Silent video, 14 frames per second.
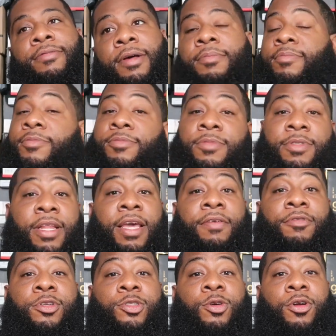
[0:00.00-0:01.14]
Well, not
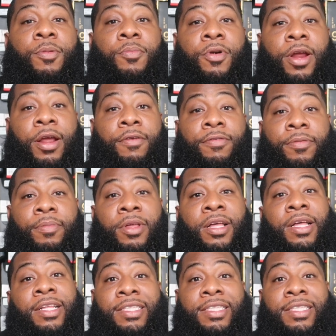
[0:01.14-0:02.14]
even Jordan brand, from